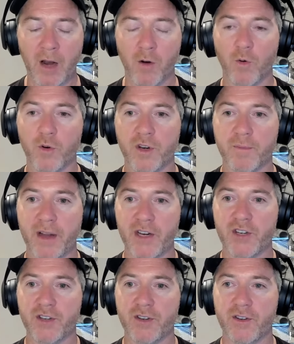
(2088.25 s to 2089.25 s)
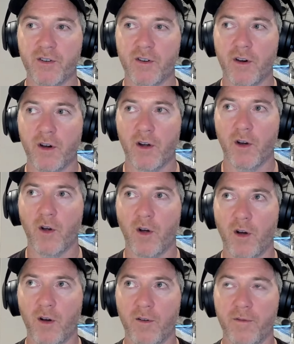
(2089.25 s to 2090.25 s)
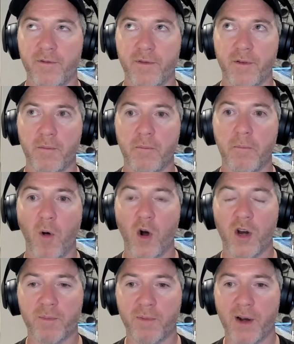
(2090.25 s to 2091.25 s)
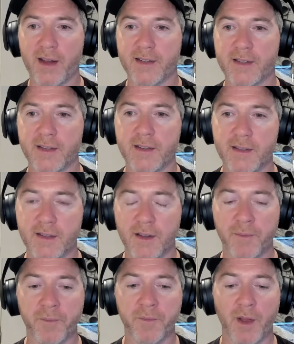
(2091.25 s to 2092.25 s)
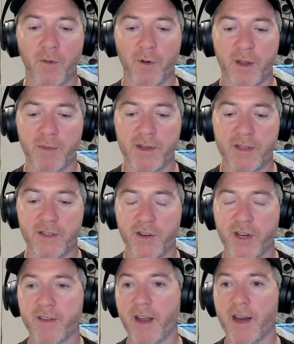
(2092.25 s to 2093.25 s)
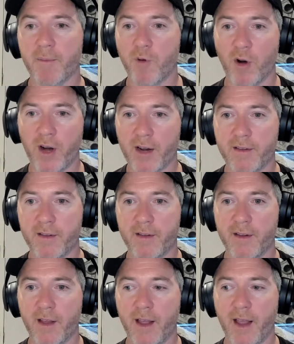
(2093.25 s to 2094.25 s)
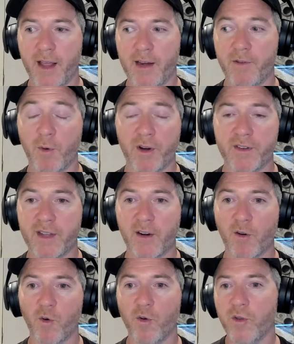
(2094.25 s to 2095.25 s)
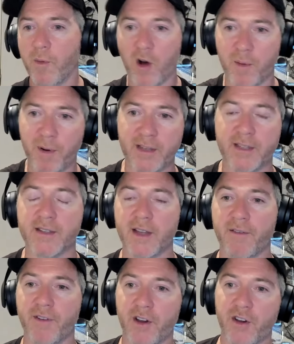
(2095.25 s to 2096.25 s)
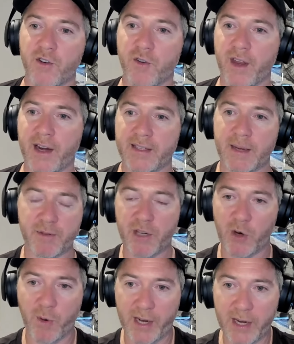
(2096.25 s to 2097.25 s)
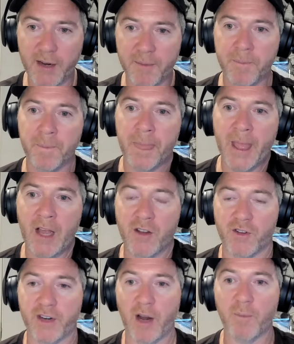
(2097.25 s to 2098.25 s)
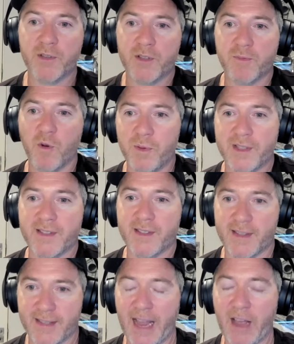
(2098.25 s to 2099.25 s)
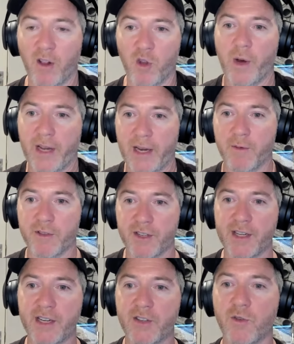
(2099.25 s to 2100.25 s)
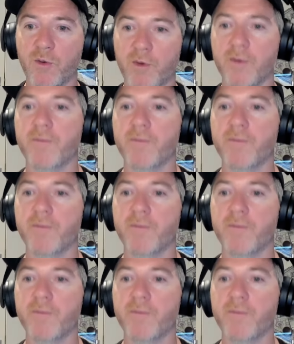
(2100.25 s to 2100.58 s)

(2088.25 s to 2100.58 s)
automation of marketplaces. What that means is you can take a product And if you want to sell it on all the marketplaces in South Africa, you can do that exceptionally quickly. So it helps small businesses scale quickly, which I think is cool